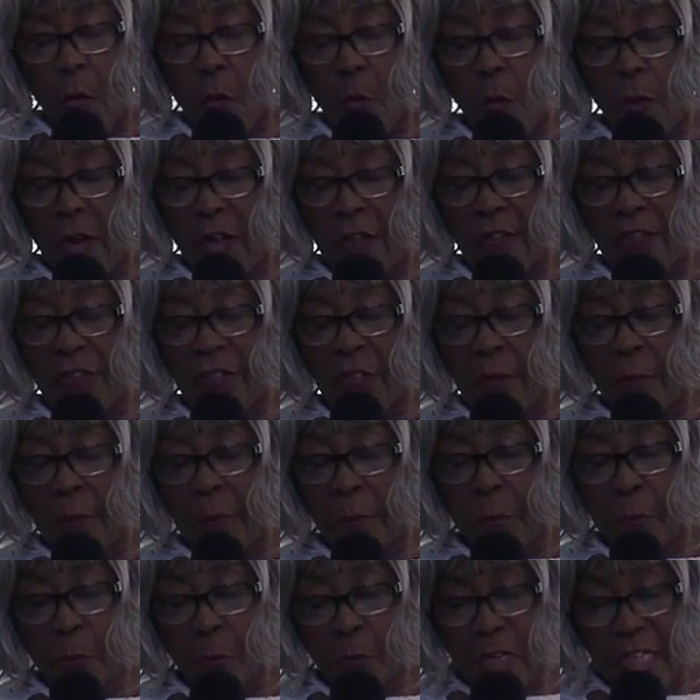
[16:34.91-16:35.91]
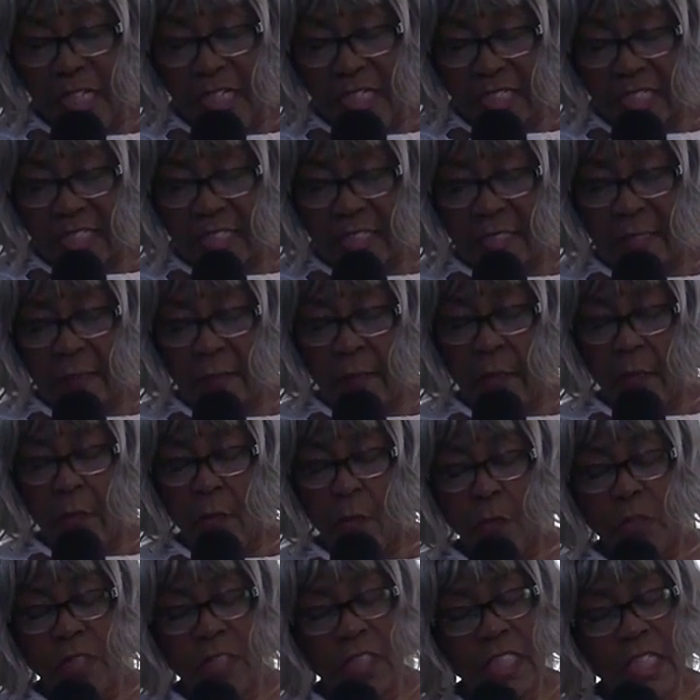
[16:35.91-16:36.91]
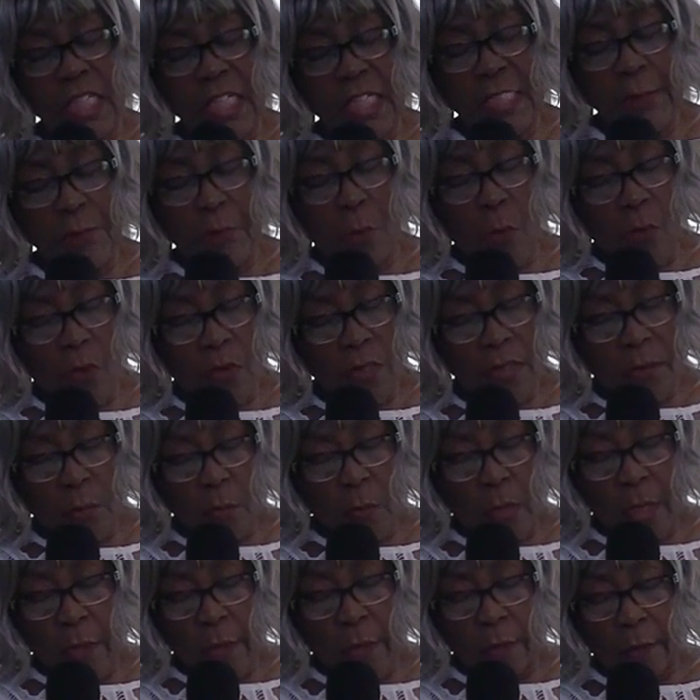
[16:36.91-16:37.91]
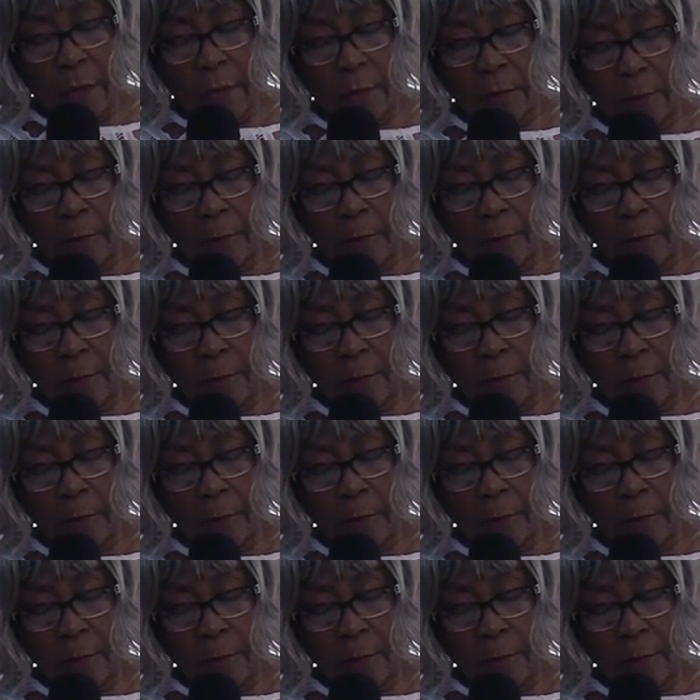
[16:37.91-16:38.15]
where the priests, which these boys were,